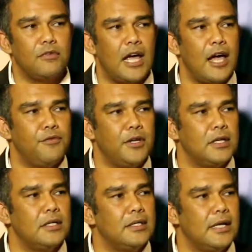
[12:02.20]
of an
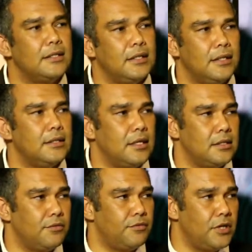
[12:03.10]
African data
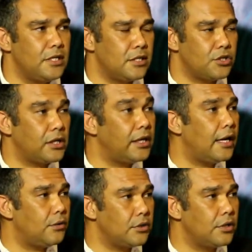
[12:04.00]
intensive research
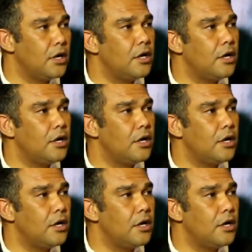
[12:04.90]
cloud